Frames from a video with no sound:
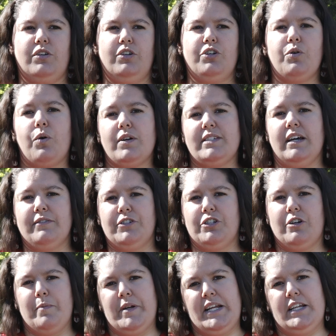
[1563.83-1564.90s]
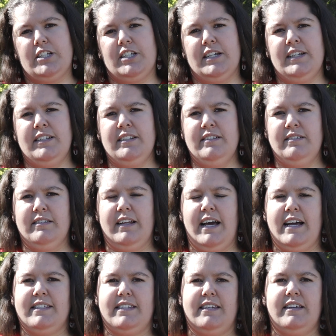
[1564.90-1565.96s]
your self-determination,
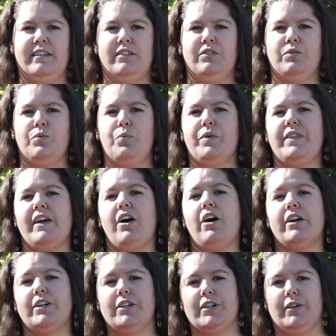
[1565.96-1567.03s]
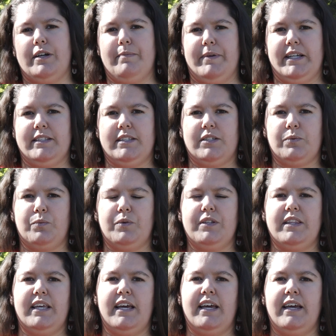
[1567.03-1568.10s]
as in, would they honor agreements?
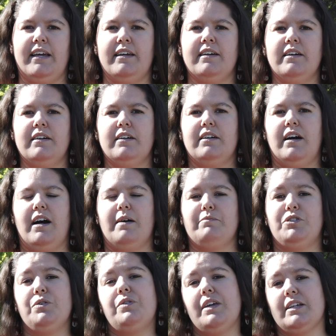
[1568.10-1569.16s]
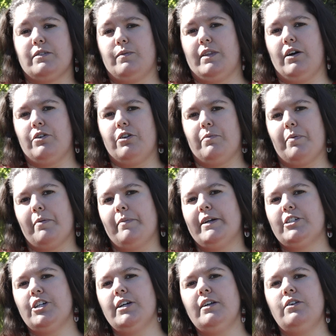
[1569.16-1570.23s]
Would they do things without your
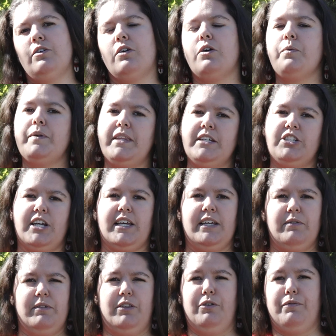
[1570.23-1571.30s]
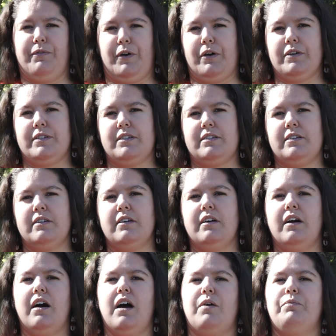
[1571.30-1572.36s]
permission, or would they check in with you first?
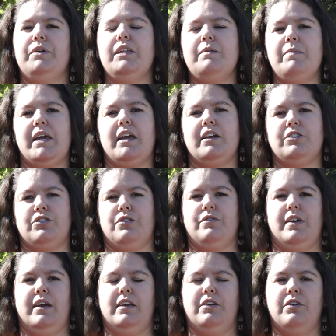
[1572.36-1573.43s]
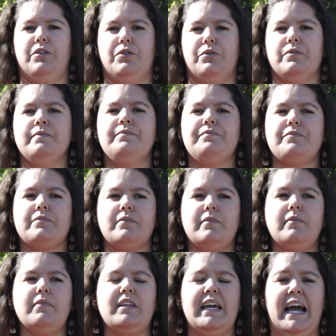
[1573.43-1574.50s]
Really making sure that you
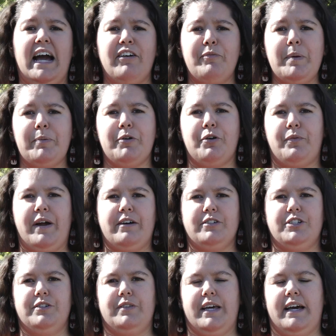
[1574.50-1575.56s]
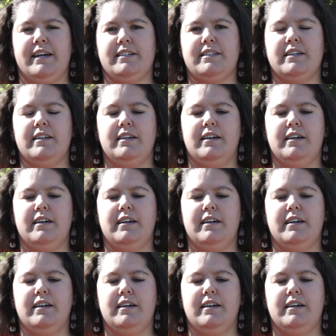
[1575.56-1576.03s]
have people around you that